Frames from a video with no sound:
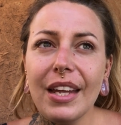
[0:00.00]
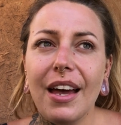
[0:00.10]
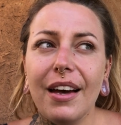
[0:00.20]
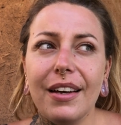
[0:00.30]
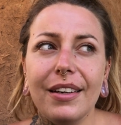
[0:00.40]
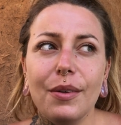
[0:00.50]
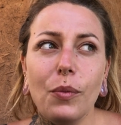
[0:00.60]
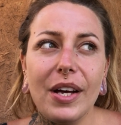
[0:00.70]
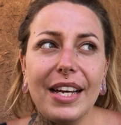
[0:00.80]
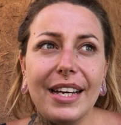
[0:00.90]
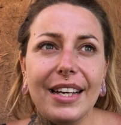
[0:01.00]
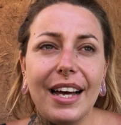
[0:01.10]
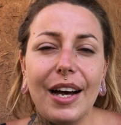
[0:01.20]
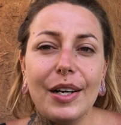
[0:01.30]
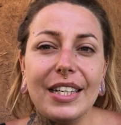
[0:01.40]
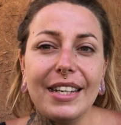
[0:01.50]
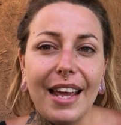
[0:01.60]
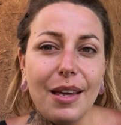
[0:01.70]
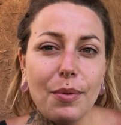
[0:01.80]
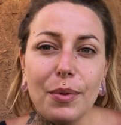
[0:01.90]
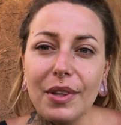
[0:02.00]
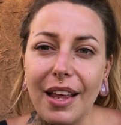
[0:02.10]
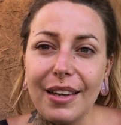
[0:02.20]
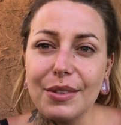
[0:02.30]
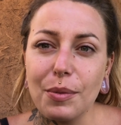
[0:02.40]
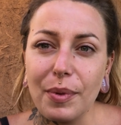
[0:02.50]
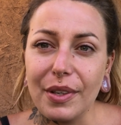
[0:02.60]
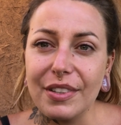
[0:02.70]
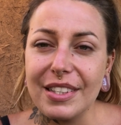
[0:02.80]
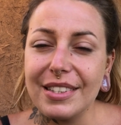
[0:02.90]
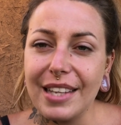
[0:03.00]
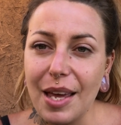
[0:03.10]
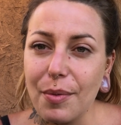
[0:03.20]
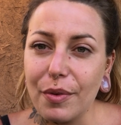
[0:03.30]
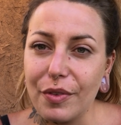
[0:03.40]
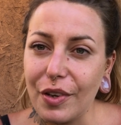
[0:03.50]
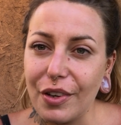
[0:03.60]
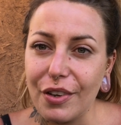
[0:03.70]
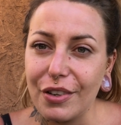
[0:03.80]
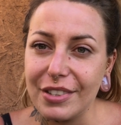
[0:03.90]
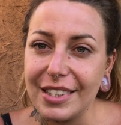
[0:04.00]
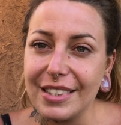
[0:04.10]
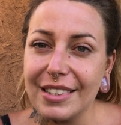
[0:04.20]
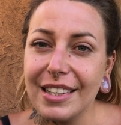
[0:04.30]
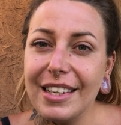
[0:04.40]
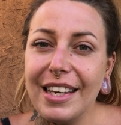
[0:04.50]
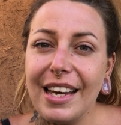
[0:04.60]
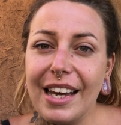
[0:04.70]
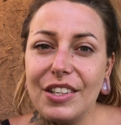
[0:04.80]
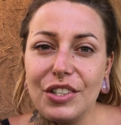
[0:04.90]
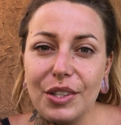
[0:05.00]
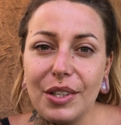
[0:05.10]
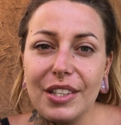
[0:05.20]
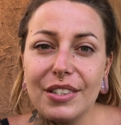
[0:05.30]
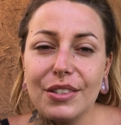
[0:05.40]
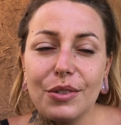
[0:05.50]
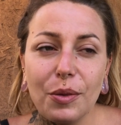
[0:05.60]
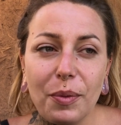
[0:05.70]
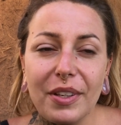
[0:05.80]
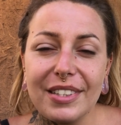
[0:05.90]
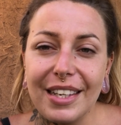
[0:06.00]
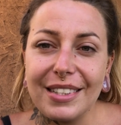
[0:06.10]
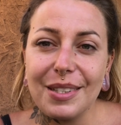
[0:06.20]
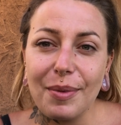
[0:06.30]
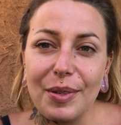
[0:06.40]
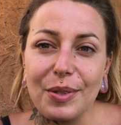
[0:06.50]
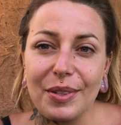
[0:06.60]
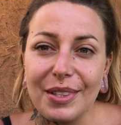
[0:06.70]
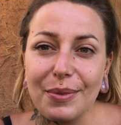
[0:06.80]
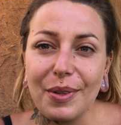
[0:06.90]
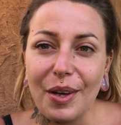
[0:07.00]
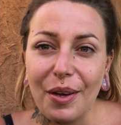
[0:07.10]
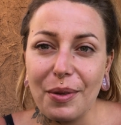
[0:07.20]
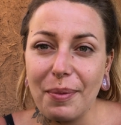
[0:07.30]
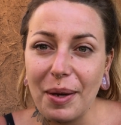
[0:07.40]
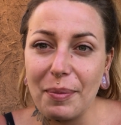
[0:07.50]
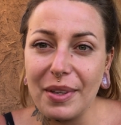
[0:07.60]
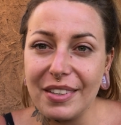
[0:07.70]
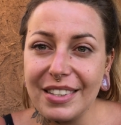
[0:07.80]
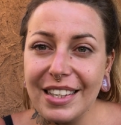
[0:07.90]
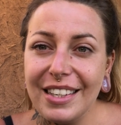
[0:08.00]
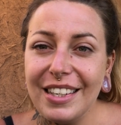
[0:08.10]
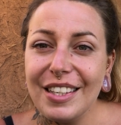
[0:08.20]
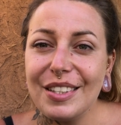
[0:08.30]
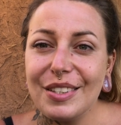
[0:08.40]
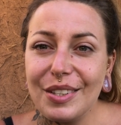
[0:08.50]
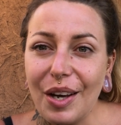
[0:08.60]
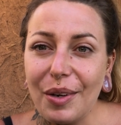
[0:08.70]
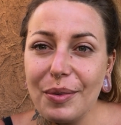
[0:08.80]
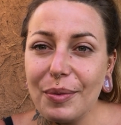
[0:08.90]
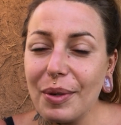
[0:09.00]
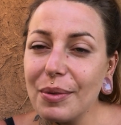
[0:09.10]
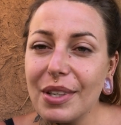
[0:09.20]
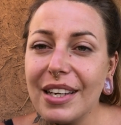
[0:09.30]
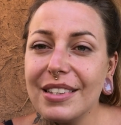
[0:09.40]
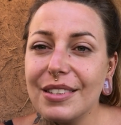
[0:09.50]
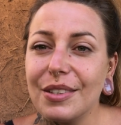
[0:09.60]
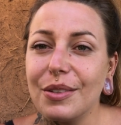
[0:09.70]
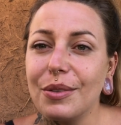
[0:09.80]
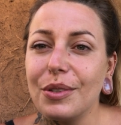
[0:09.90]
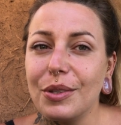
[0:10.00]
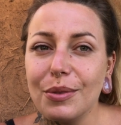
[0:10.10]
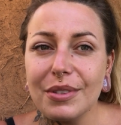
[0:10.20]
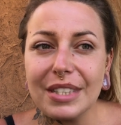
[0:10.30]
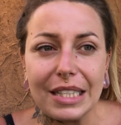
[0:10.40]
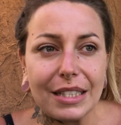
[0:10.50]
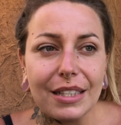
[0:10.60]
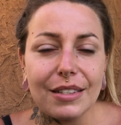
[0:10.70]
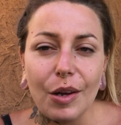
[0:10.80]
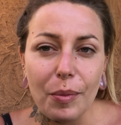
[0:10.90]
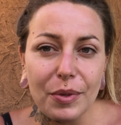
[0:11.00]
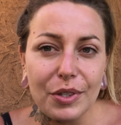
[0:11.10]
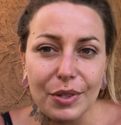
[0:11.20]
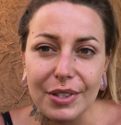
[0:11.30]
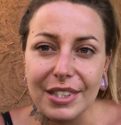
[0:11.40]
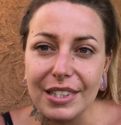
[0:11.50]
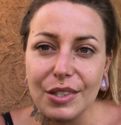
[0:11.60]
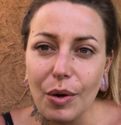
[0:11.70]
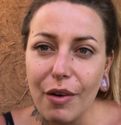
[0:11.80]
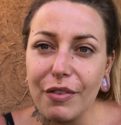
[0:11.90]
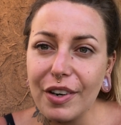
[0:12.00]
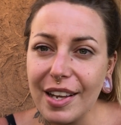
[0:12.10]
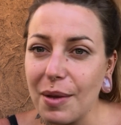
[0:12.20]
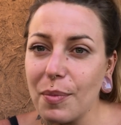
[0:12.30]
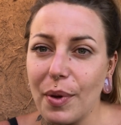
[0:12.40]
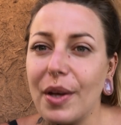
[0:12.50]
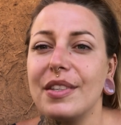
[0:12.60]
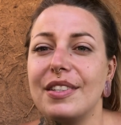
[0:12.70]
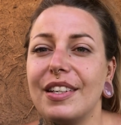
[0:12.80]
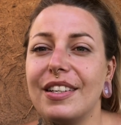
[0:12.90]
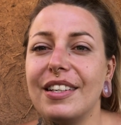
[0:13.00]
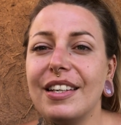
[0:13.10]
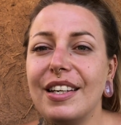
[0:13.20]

where our neighbour would like to build a stable for her horses, and she's super excited about doing this with Earthbag Build. So we would like to use this as an opportunity to offer an in-person